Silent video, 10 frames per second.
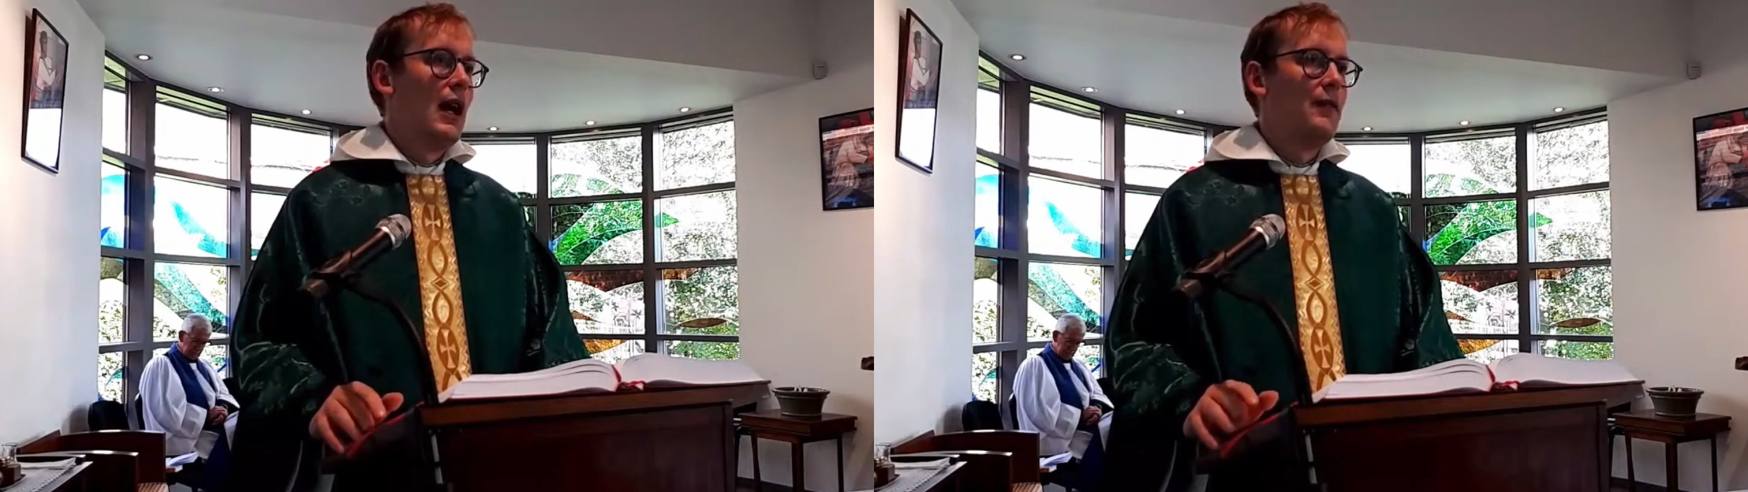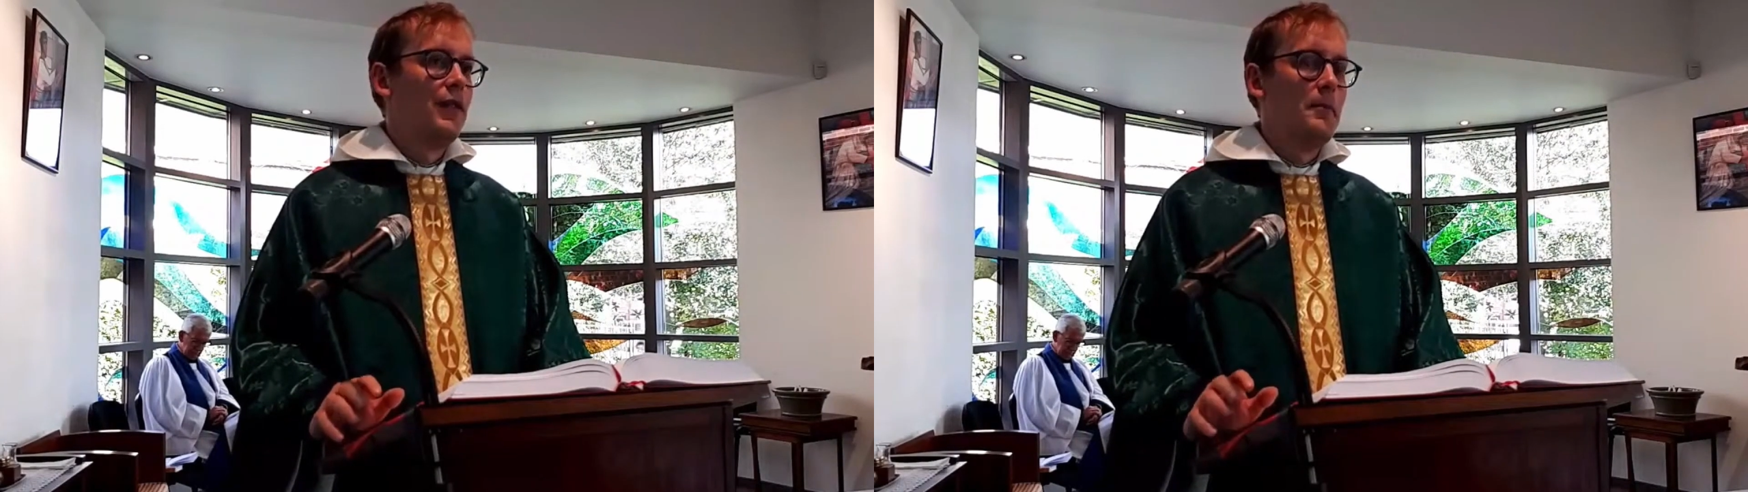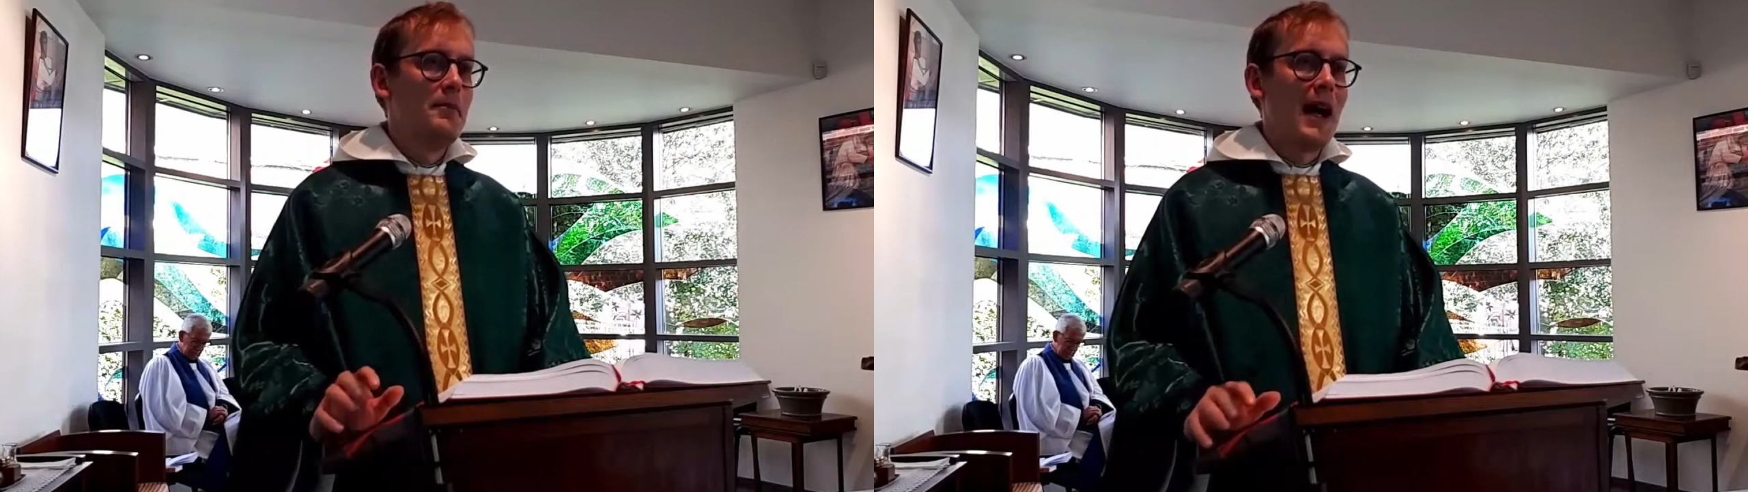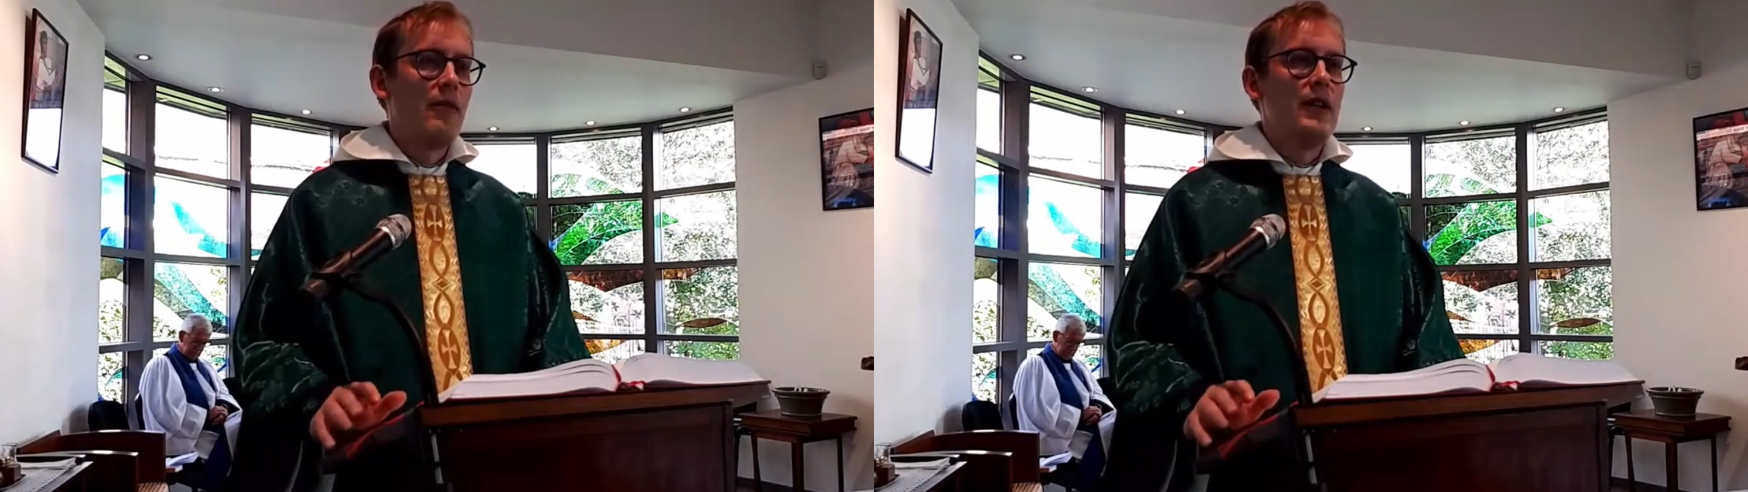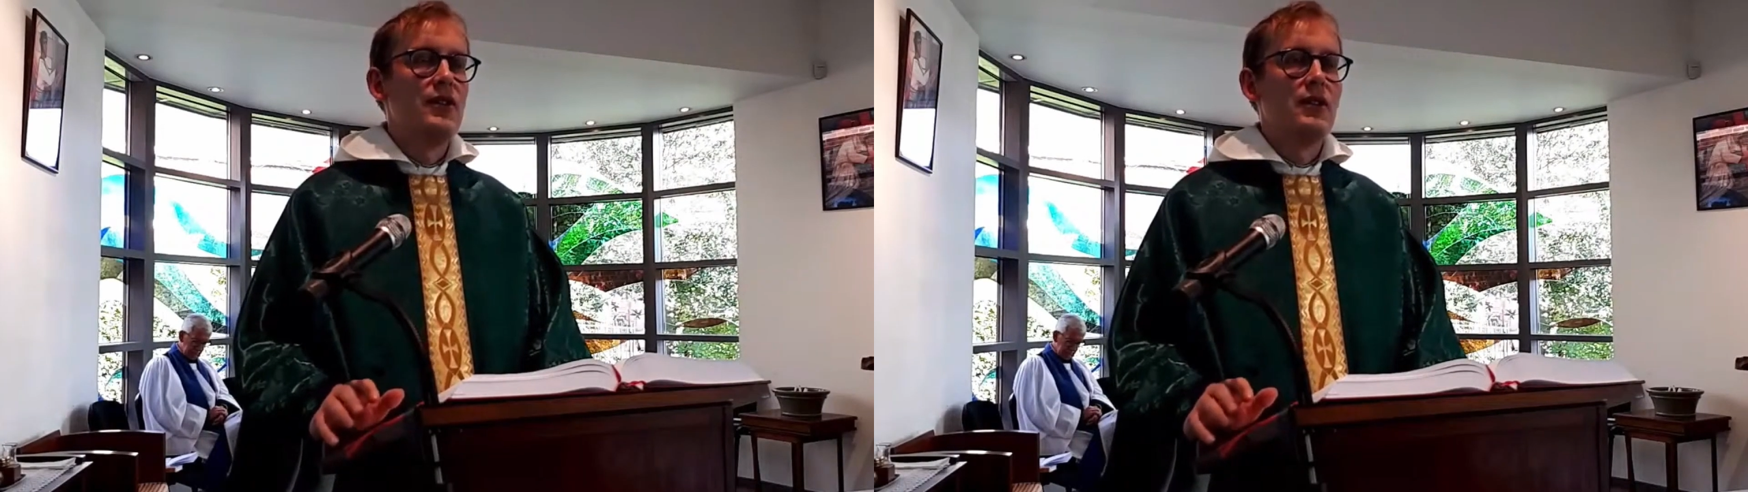and for
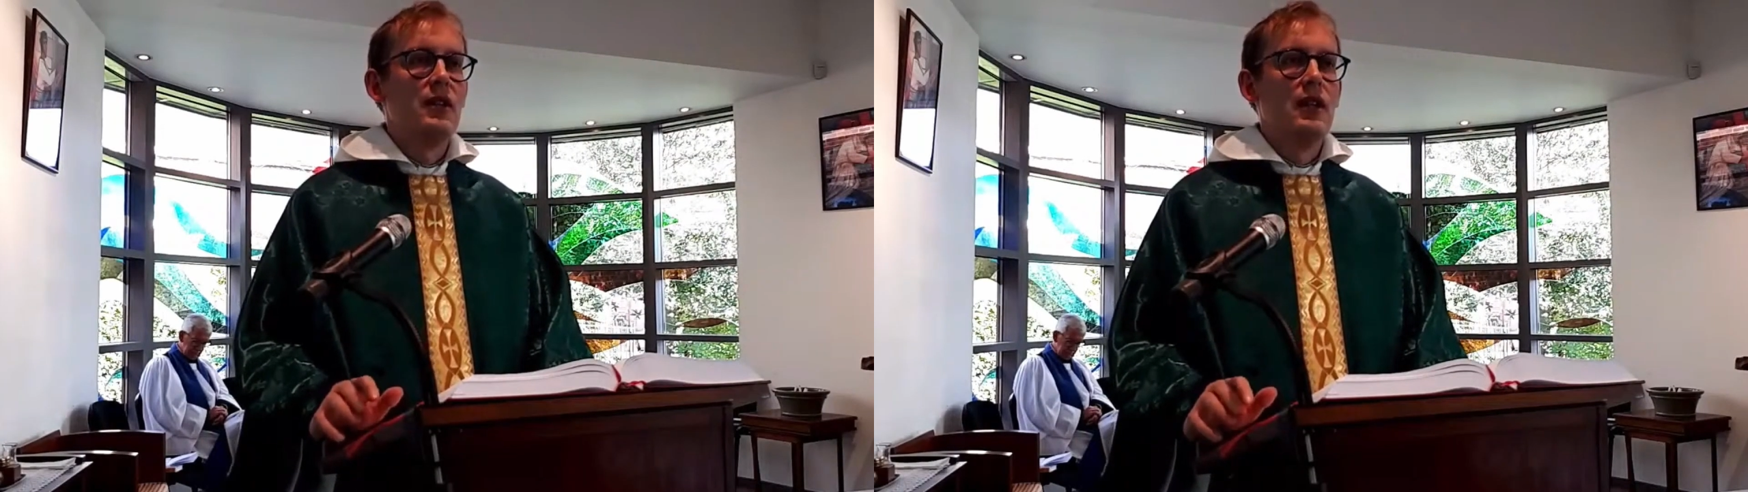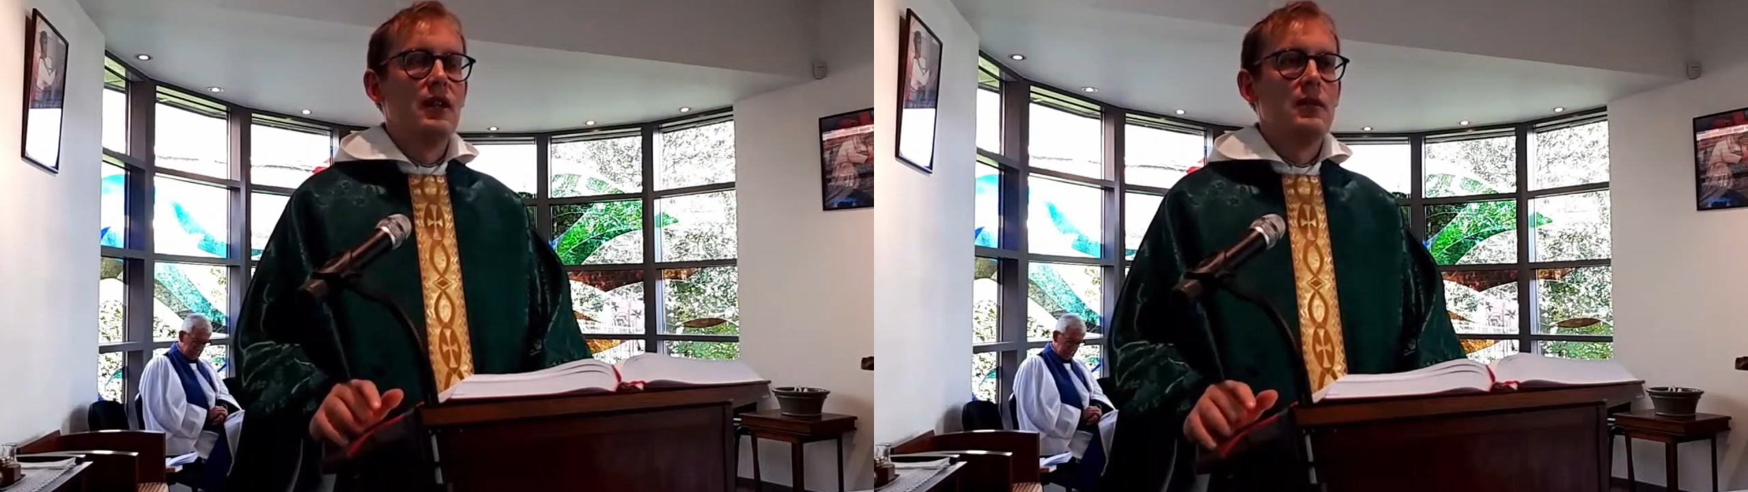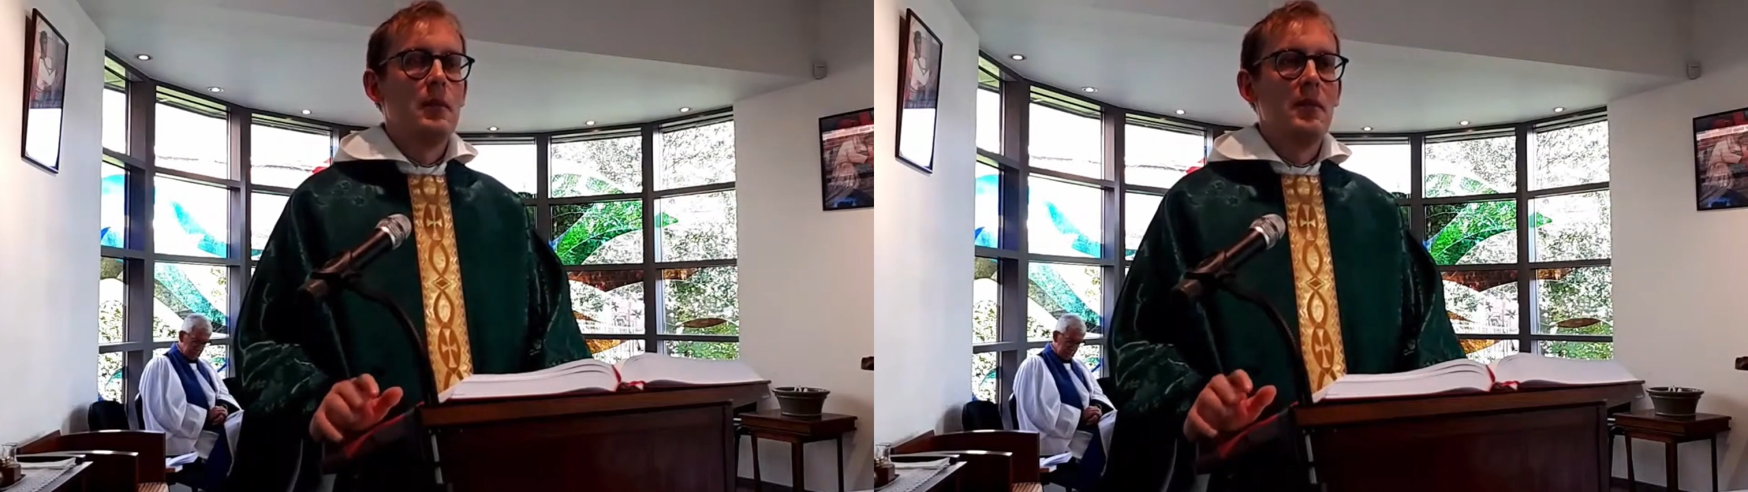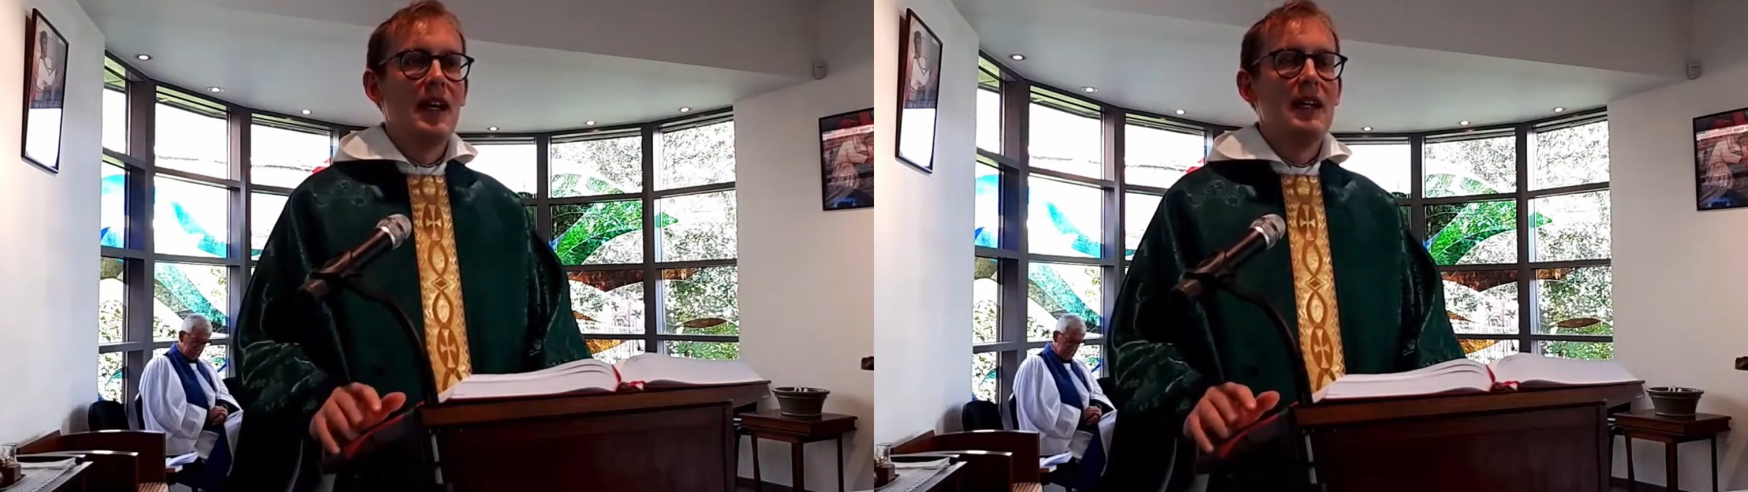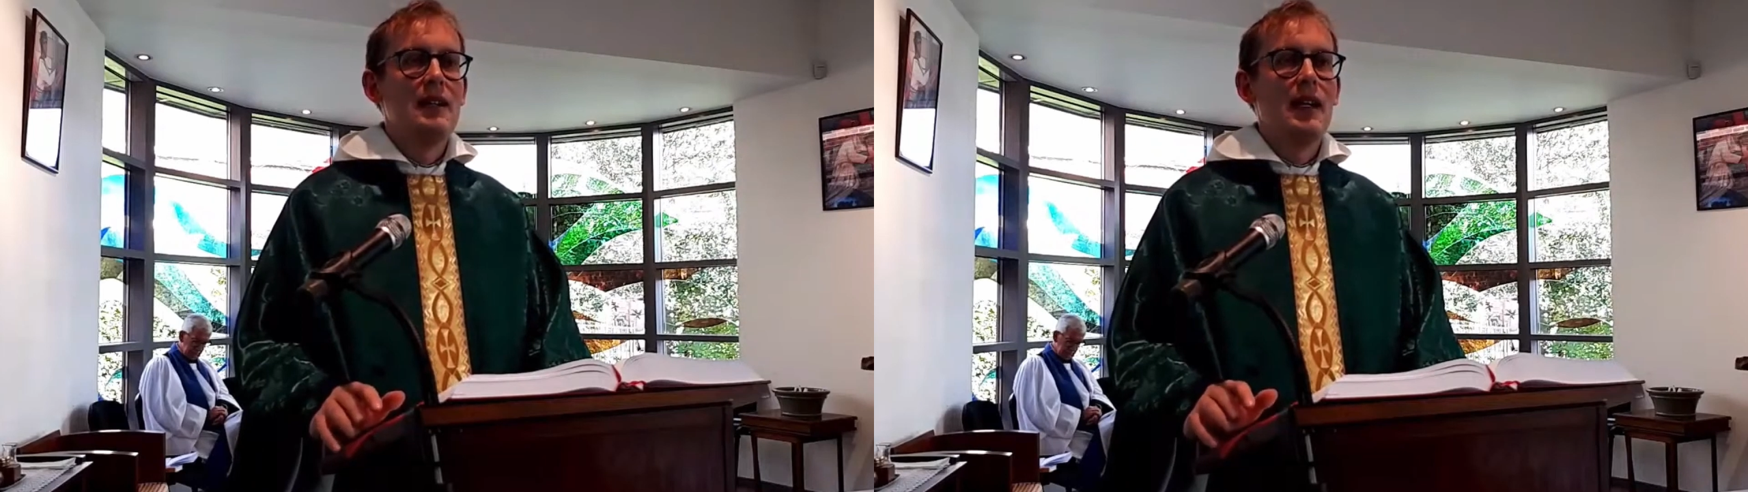marriage to be
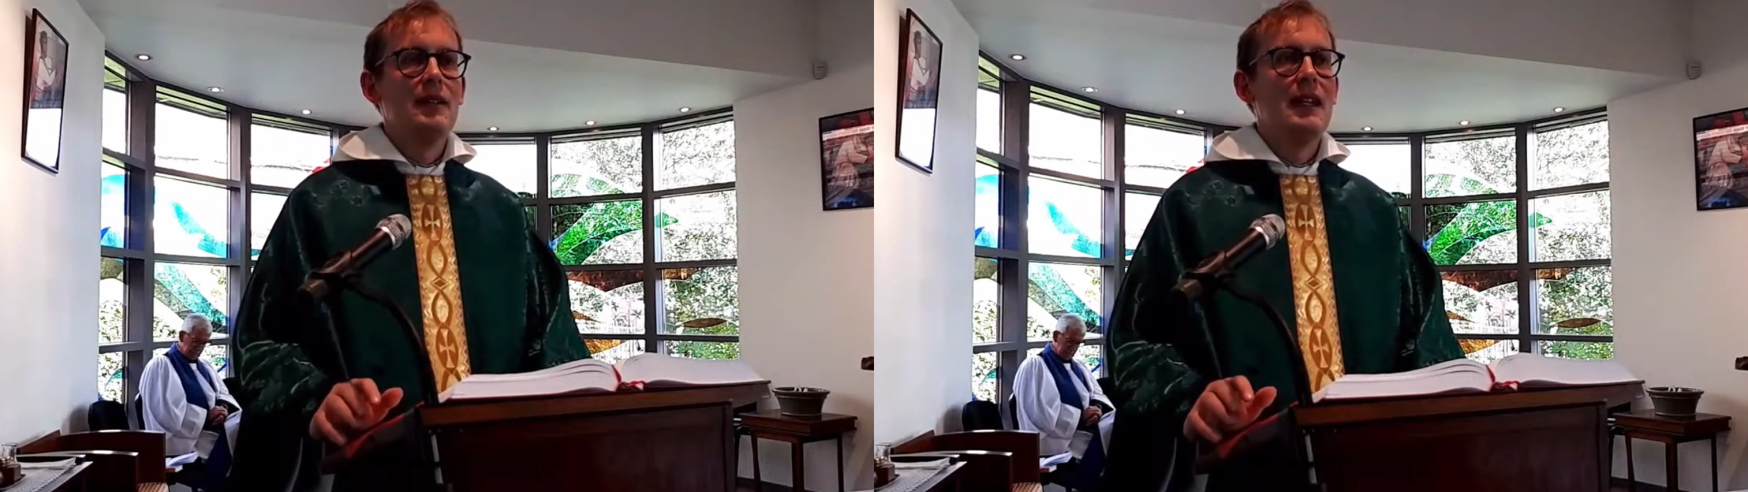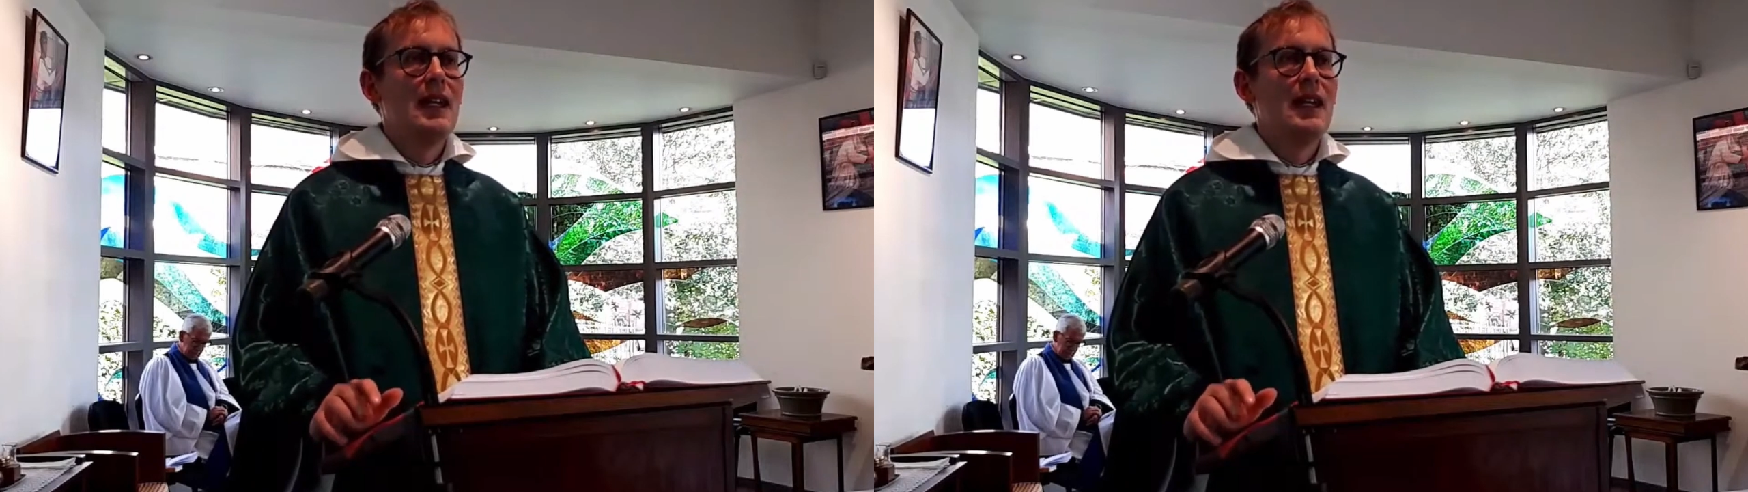made in